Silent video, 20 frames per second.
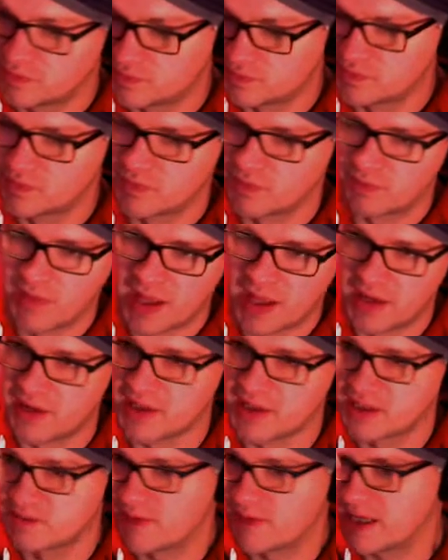Man, this
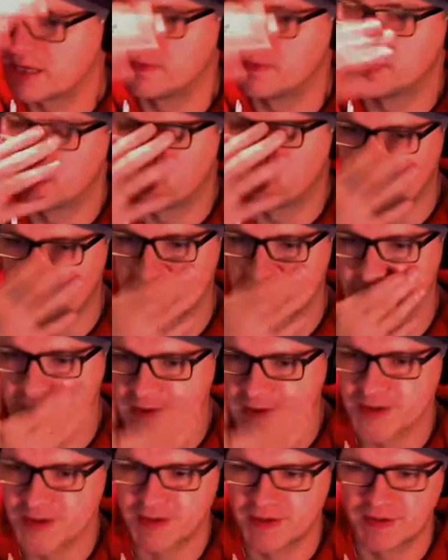is making me
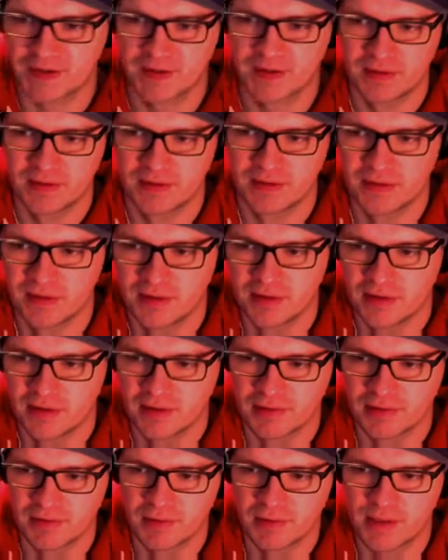cringe.
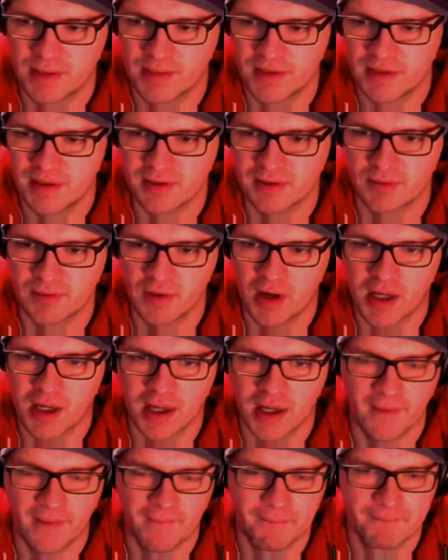Why
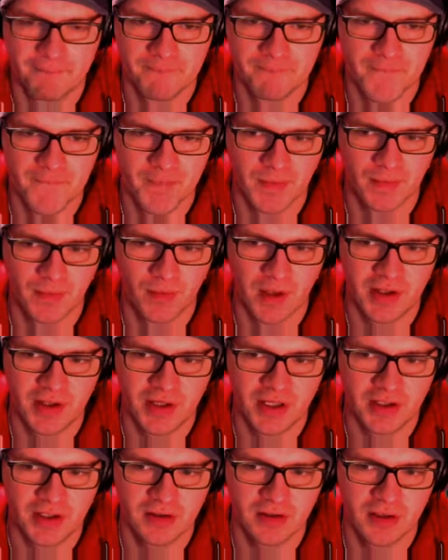did I
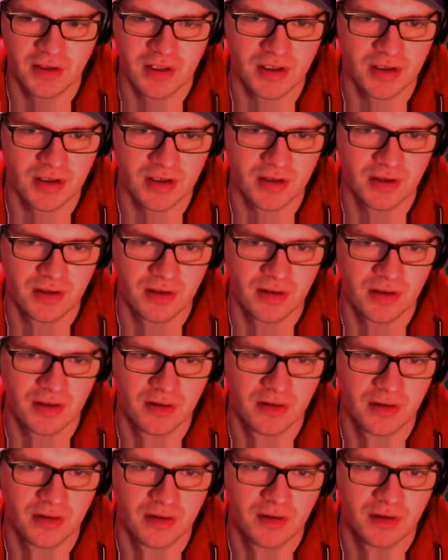do this?
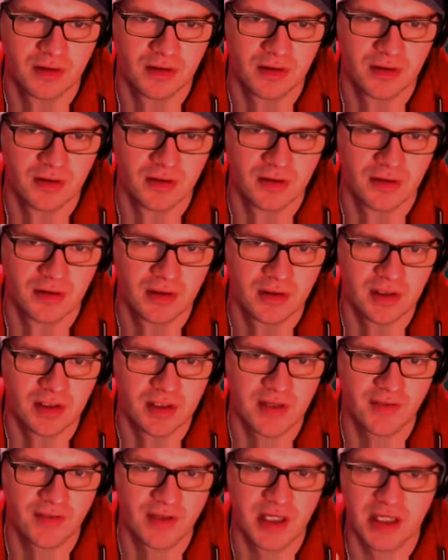
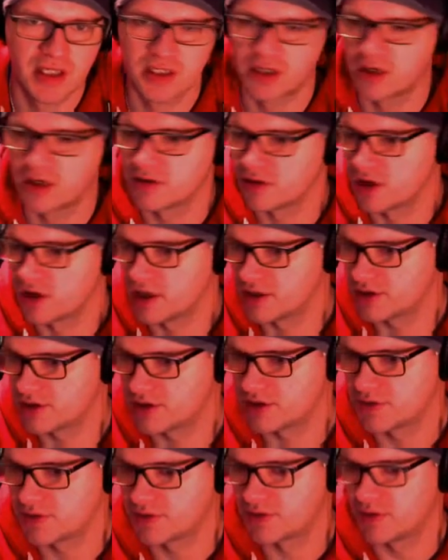7 years ago,
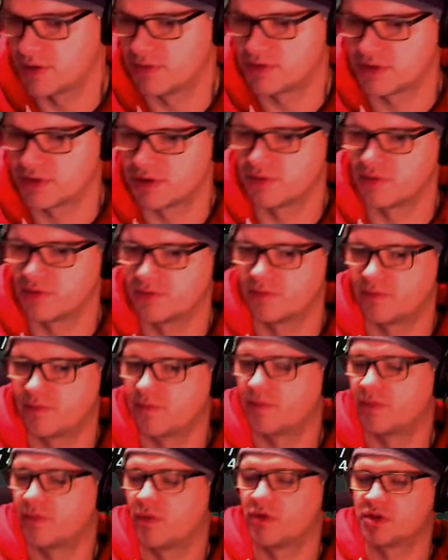guys, I wasn't
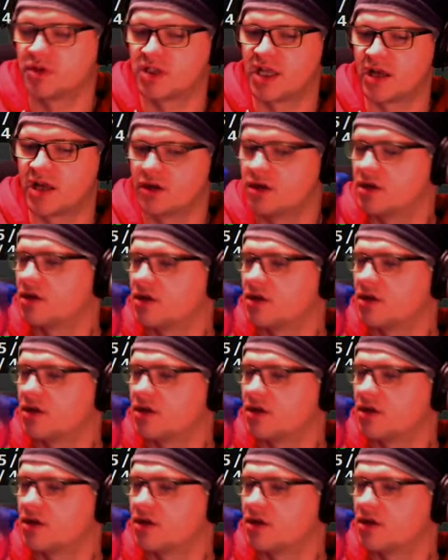that good.